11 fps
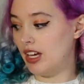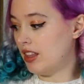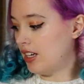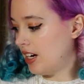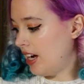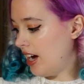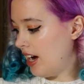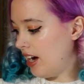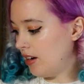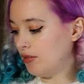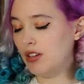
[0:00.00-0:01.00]
I think I
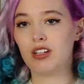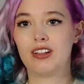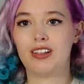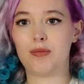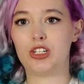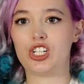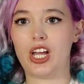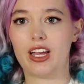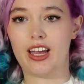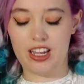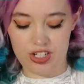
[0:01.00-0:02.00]
have, let me check.
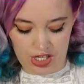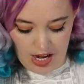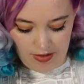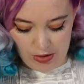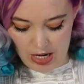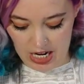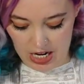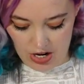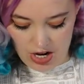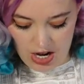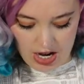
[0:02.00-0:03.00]
I actually have it right here.